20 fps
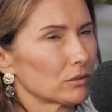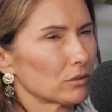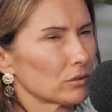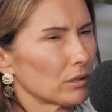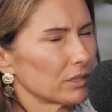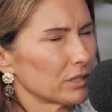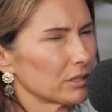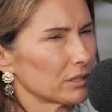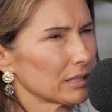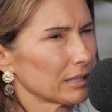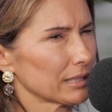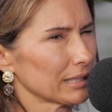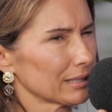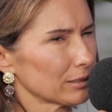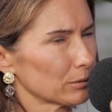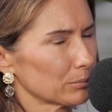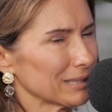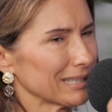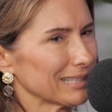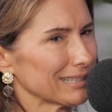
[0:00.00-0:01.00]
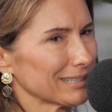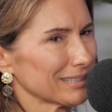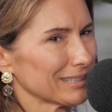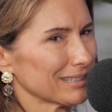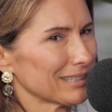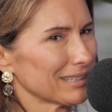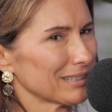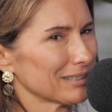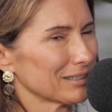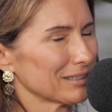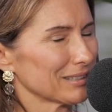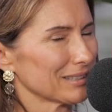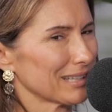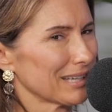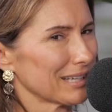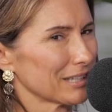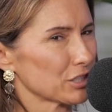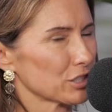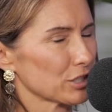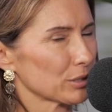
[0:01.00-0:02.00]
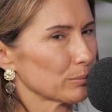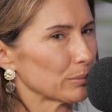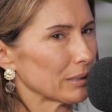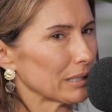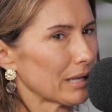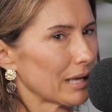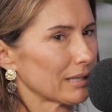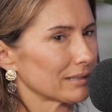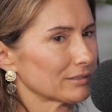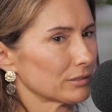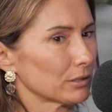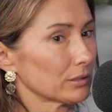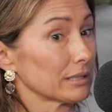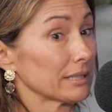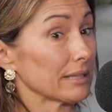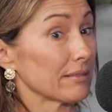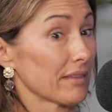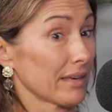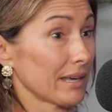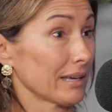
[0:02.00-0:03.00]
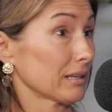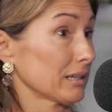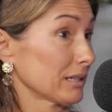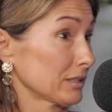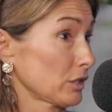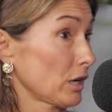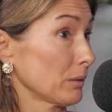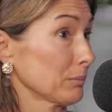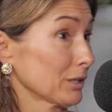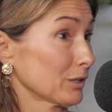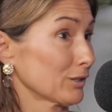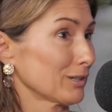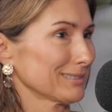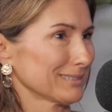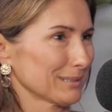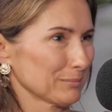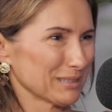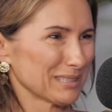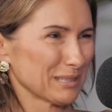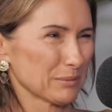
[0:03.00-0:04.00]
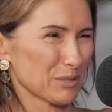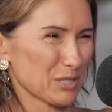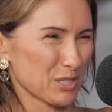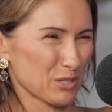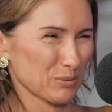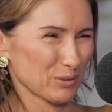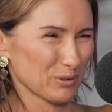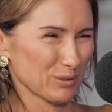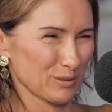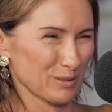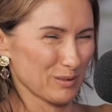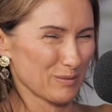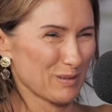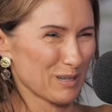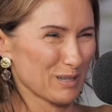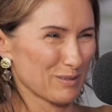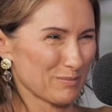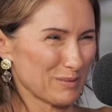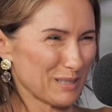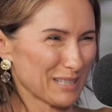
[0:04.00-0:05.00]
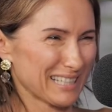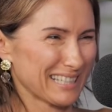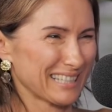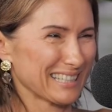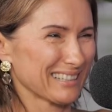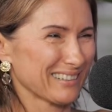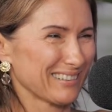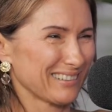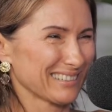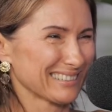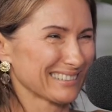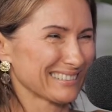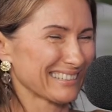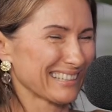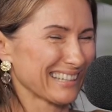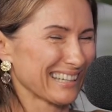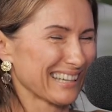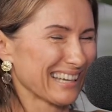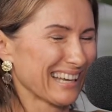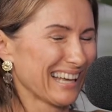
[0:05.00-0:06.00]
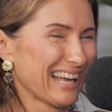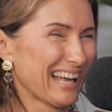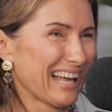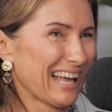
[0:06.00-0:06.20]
Only a little bit in Asia, and certainly there, like Daimler Chrysler Mitsubishi was one of my key clients there.